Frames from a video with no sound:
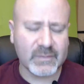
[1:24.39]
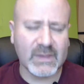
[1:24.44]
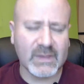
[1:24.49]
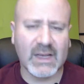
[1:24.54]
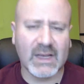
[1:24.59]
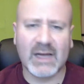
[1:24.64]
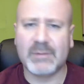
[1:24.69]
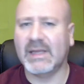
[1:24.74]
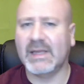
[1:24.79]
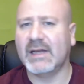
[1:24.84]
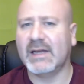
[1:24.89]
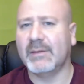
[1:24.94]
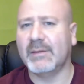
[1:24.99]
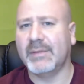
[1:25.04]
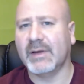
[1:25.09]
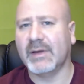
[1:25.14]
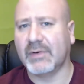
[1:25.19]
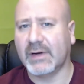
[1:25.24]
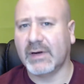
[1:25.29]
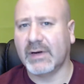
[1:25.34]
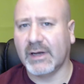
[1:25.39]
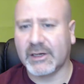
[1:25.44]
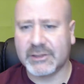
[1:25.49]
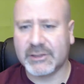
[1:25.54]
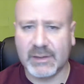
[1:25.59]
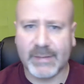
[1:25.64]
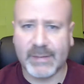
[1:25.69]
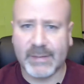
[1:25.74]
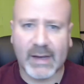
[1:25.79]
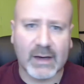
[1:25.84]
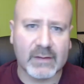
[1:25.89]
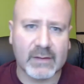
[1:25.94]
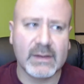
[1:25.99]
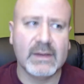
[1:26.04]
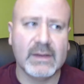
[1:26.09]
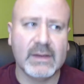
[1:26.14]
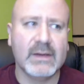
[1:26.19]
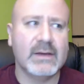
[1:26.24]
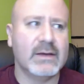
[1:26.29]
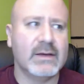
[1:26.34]
I'd planned a big production about,
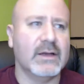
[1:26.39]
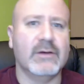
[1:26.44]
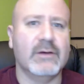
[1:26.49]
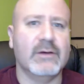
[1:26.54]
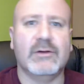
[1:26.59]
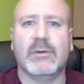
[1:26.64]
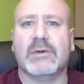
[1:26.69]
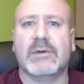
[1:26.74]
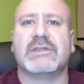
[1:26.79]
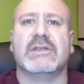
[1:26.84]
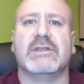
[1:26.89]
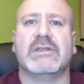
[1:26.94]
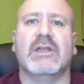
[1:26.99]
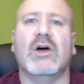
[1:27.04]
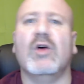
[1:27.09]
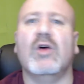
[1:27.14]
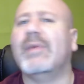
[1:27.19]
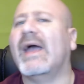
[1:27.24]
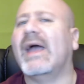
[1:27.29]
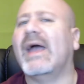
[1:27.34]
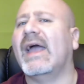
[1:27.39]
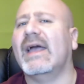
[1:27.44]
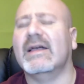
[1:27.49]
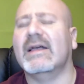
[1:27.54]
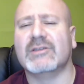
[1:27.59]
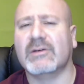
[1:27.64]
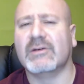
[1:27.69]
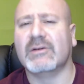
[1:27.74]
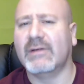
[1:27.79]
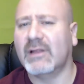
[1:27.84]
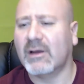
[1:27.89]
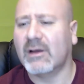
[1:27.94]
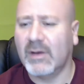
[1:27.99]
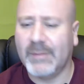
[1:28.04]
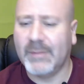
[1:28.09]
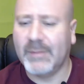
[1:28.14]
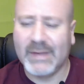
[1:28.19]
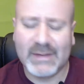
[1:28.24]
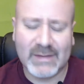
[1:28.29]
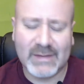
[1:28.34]
doing slow pans over the equipment.